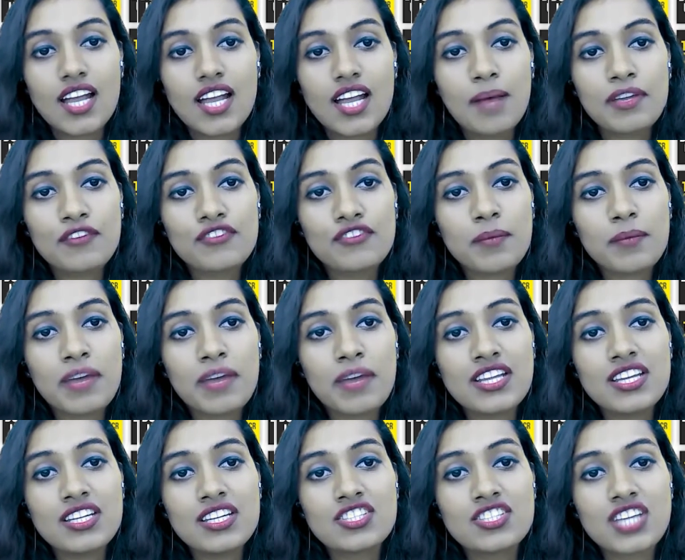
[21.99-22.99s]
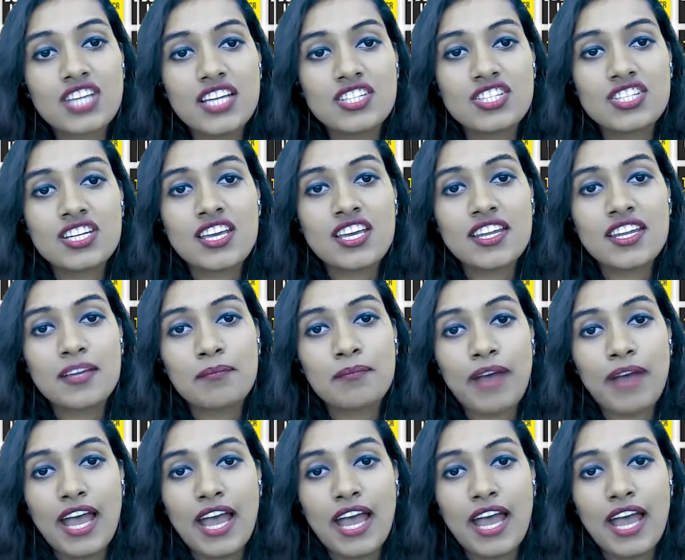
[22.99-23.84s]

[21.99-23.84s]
Coming from an engineering